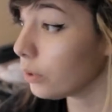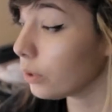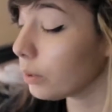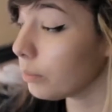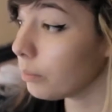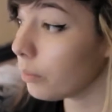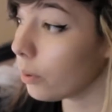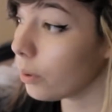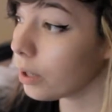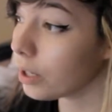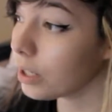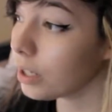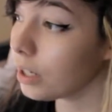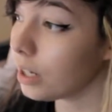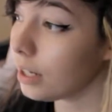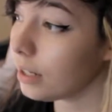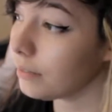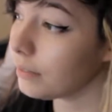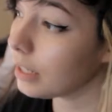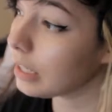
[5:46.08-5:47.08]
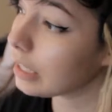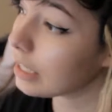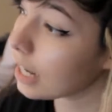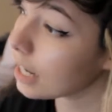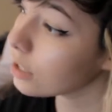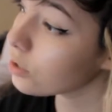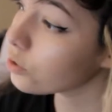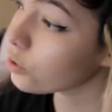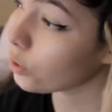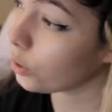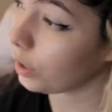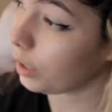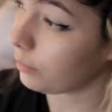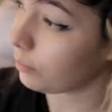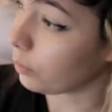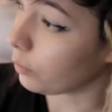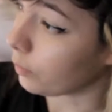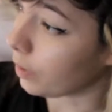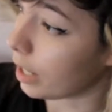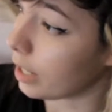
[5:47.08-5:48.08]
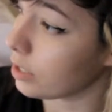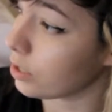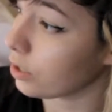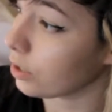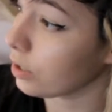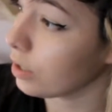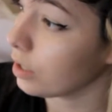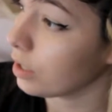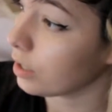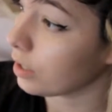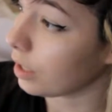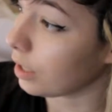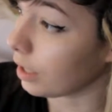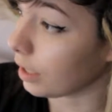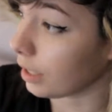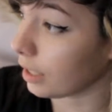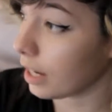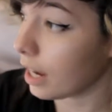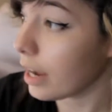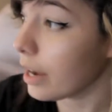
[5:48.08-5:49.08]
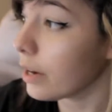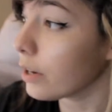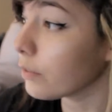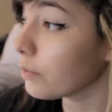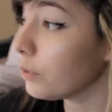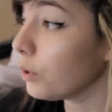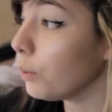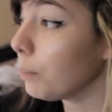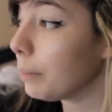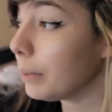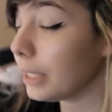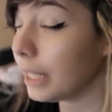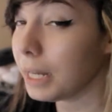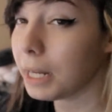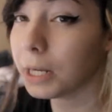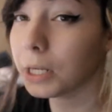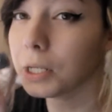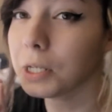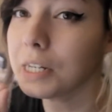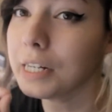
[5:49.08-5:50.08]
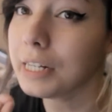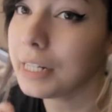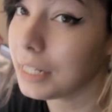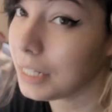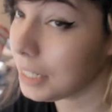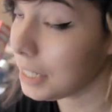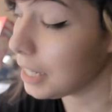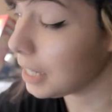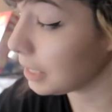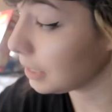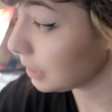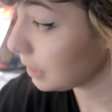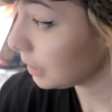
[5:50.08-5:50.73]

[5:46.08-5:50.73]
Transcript: are more of a natural improviser than a careful planner. Yes.